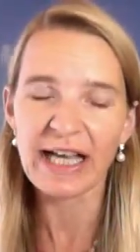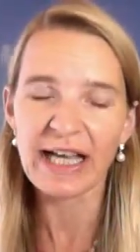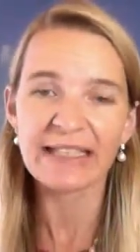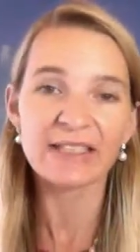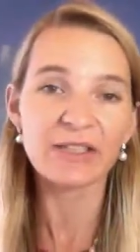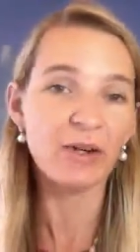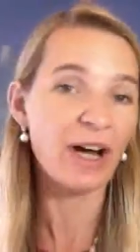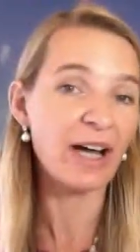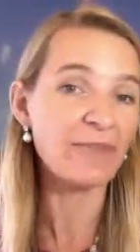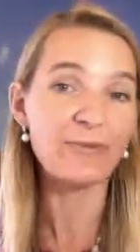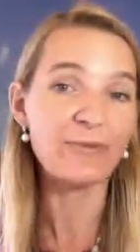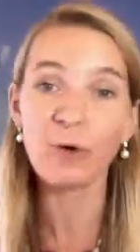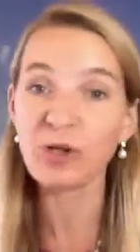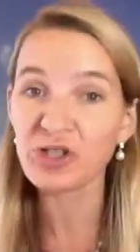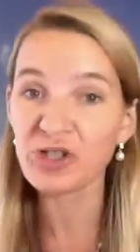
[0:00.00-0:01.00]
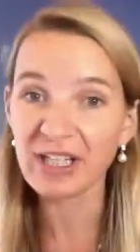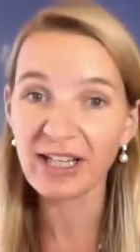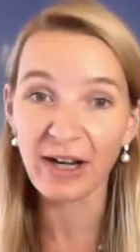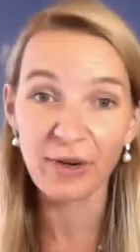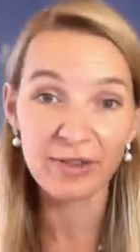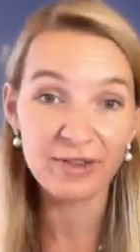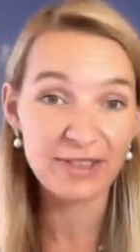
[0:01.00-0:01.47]
So unfortunately,
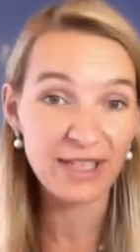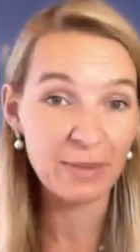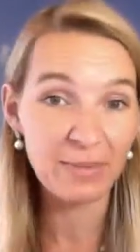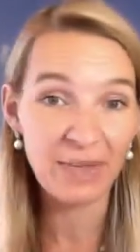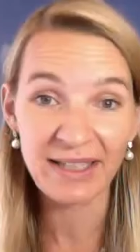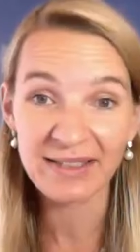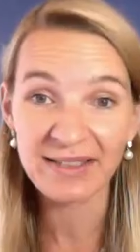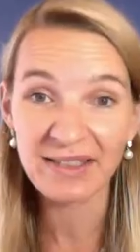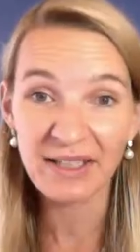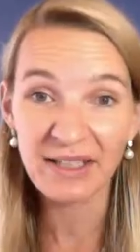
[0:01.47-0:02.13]
how that meant